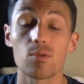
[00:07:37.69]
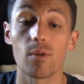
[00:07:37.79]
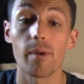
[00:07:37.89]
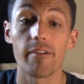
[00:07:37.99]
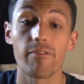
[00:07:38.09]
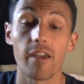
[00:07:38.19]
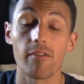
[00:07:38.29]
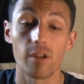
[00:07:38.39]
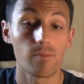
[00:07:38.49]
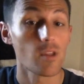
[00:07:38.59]
One of my
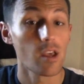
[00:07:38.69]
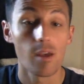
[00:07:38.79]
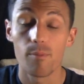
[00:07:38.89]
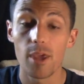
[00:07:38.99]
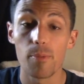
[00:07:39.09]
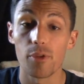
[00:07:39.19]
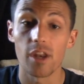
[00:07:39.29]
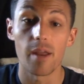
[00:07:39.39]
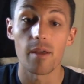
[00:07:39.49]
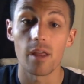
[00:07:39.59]
favorite people that
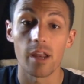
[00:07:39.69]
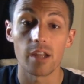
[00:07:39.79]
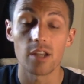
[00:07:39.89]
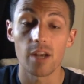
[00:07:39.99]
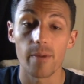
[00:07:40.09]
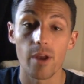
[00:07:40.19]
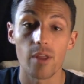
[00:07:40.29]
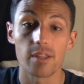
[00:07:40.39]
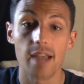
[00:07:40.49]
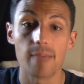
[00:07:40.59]
I talk about
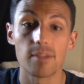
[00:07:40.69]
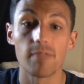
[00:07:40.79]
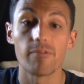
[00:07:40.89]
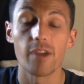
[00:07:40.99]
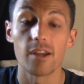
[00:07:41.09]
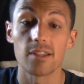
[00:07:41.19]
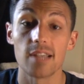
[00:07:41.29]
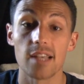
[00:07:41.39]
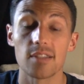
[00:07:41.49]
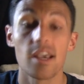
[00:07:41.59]
all the time, Tim Ferriss,
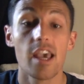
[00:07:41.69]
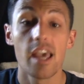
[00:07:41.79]
says,